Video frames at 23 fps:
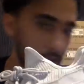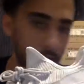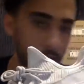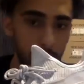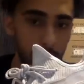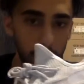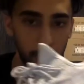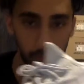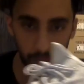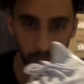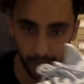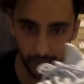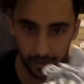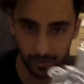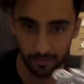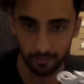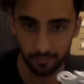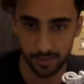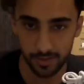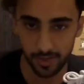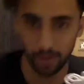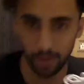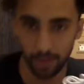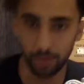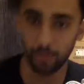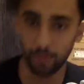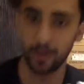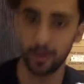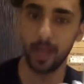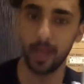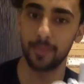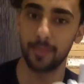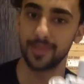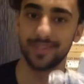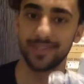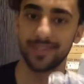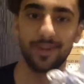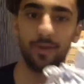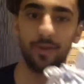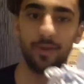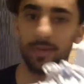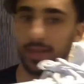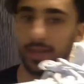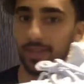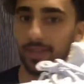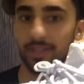non-reflectives. The 3M is
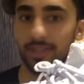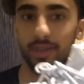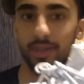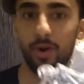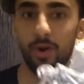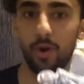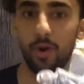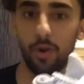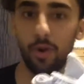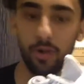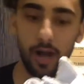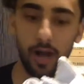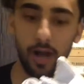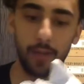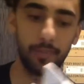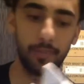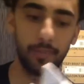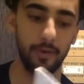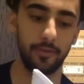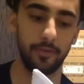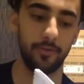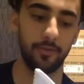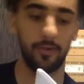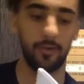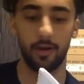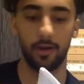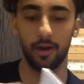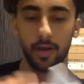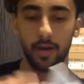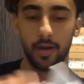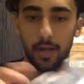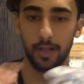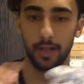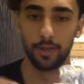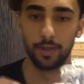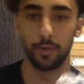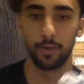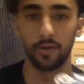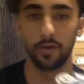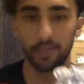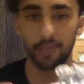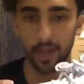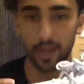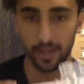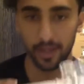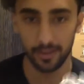sewn in this whole upper for the
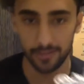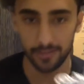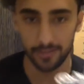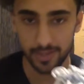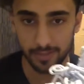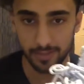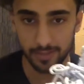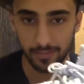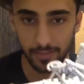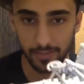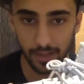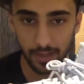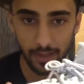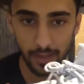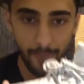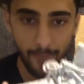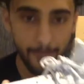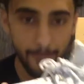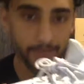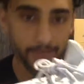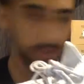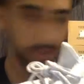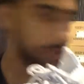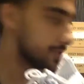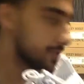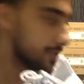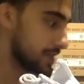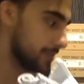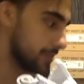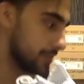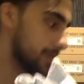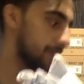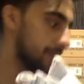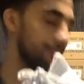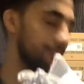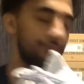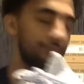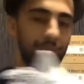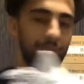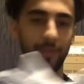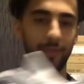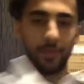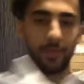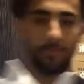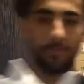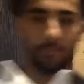reflectives. So you tell me,
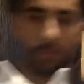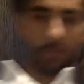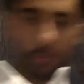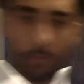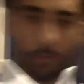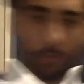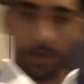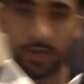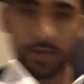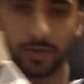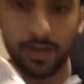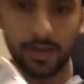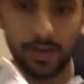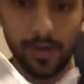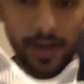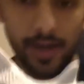which one do